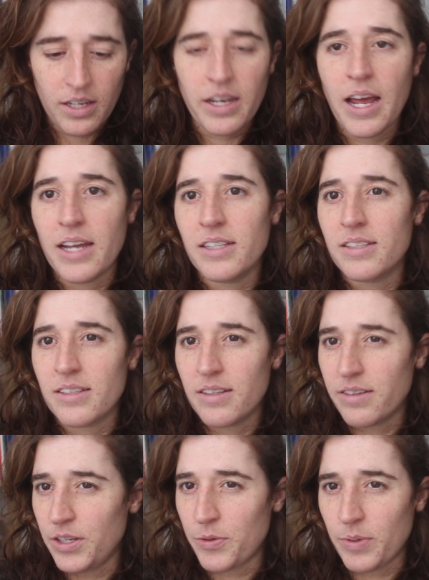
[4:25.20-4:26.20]

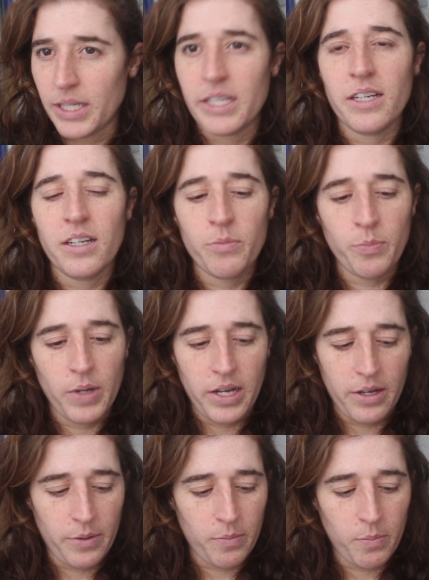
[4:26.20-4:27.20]
nicely written,
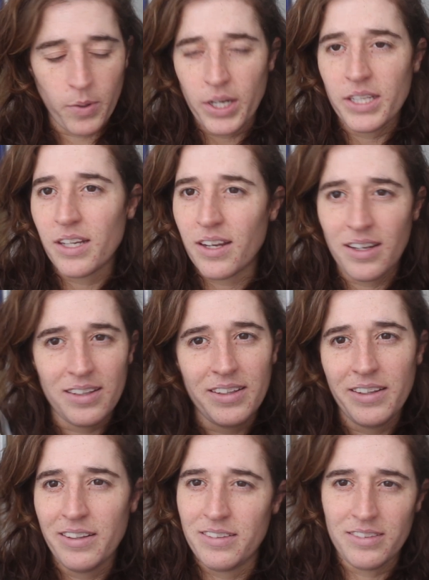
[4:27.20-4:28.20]

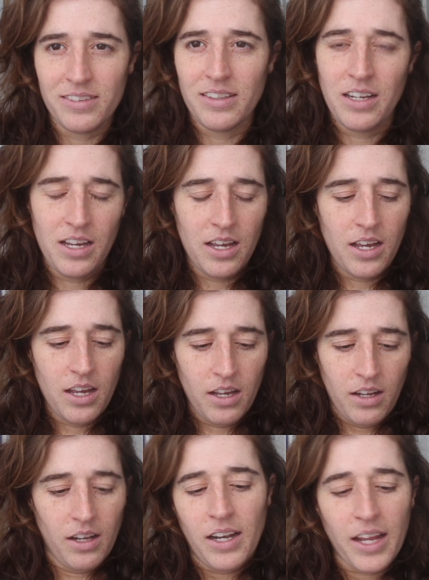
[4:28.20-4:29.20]
poetically, and
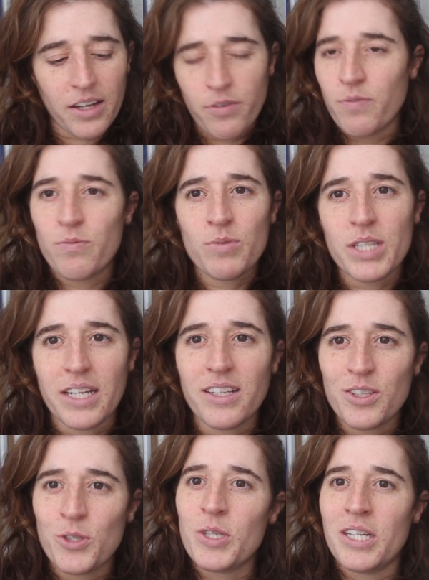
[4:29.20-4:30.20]
like
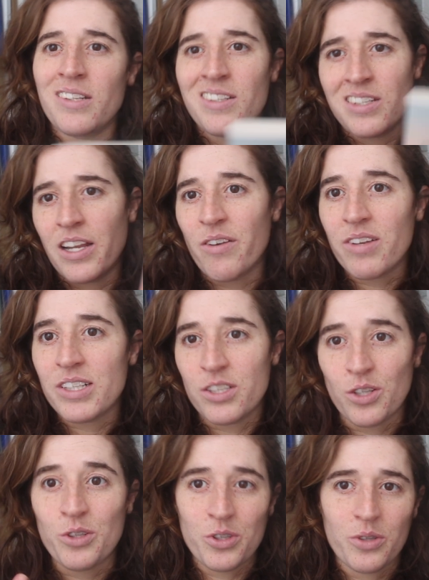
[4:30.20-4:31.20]
sentence to sentence level
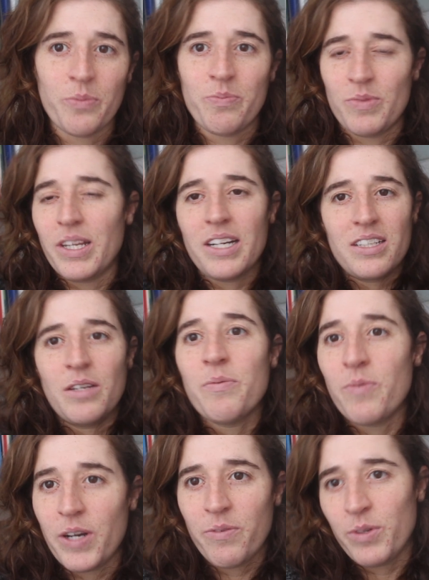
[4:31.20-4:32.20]
is also, there are some
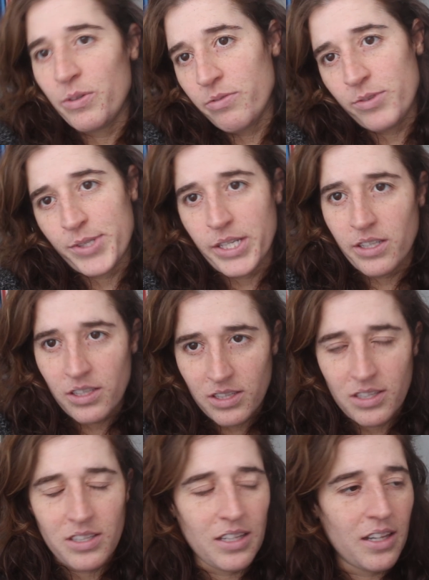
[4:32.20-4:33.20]
very beautiful
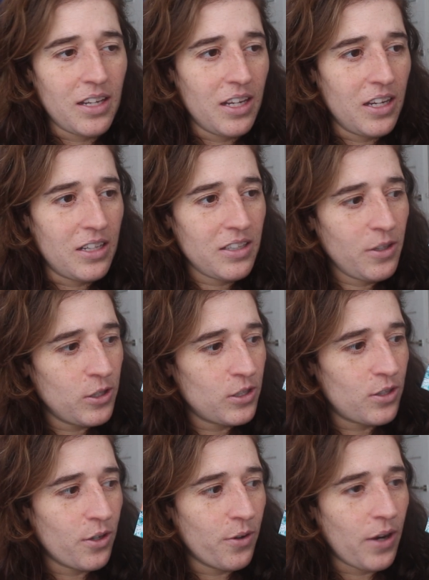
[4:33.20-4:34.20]
sentences in here.
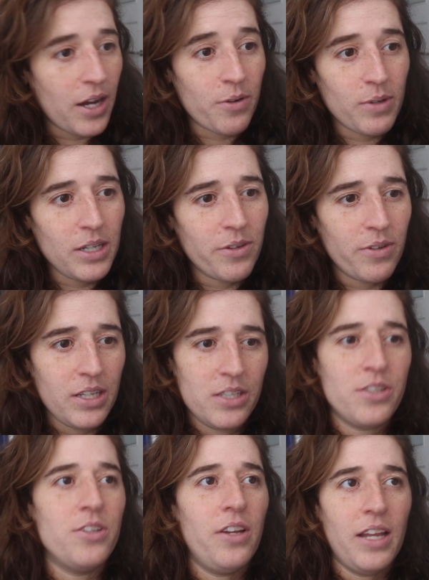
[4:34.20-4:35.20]
So I really
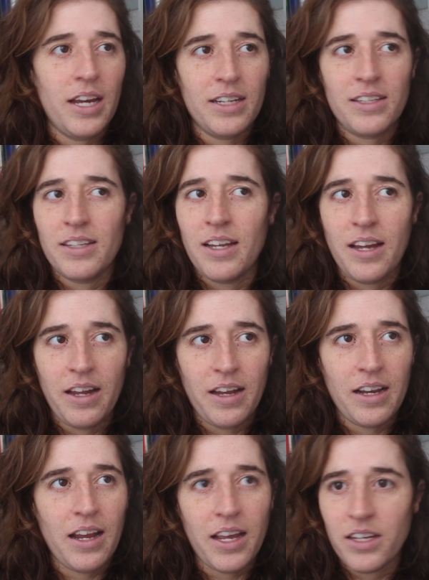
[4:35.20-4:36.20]
enjoy that,
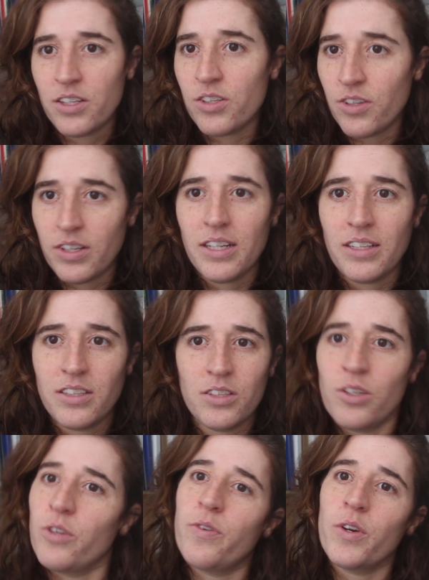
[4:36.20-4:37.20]
and I enjoy that
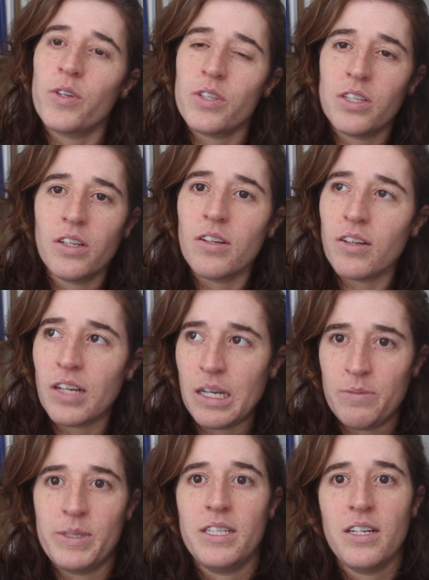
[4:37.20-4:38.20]
it's not focusing on
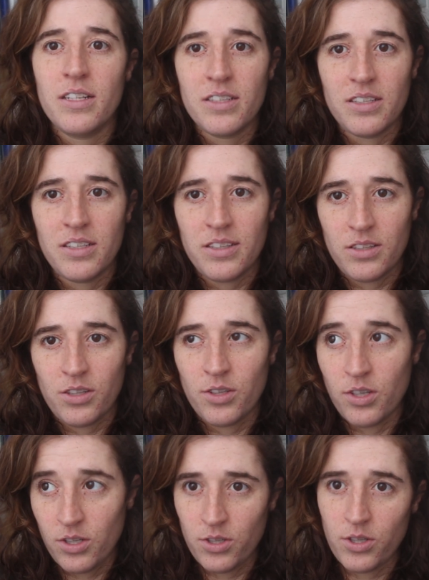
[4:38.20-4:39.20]
climate change, it's just
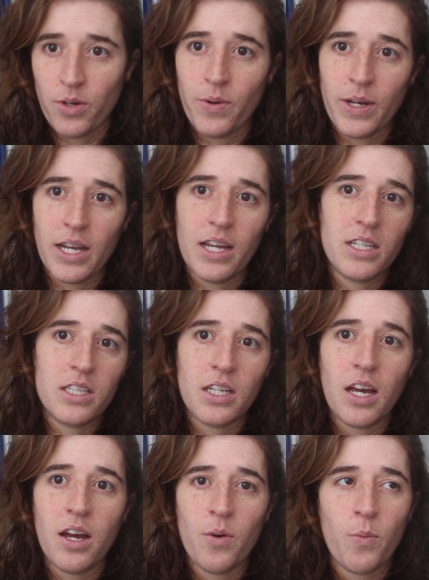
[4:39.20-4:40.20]
showing us
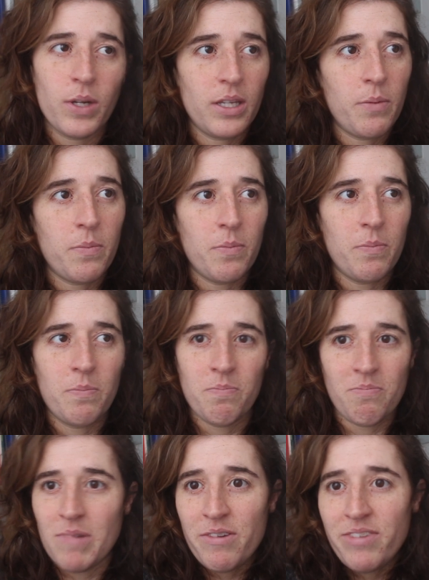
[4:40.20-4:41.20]
what a
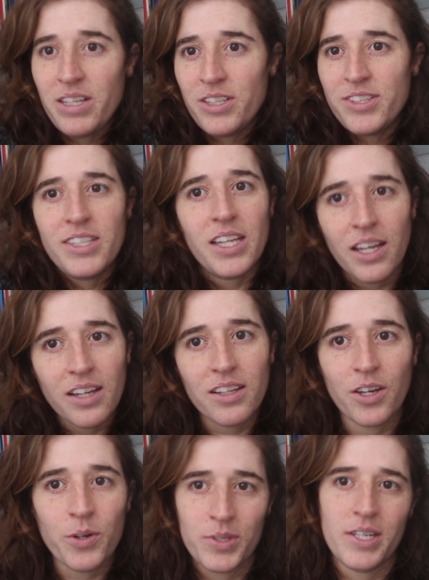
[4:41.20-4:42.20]
marvelous thing
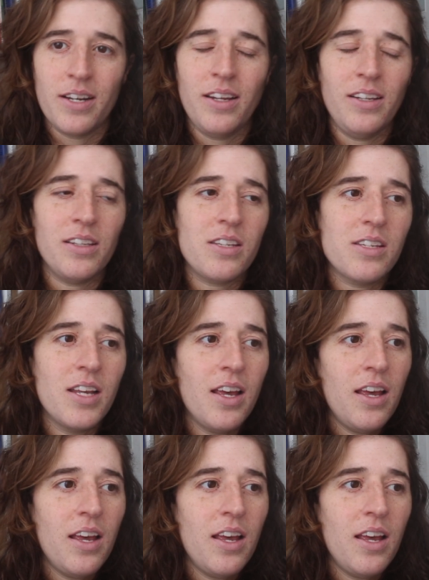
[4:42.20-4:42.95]
the ocean is.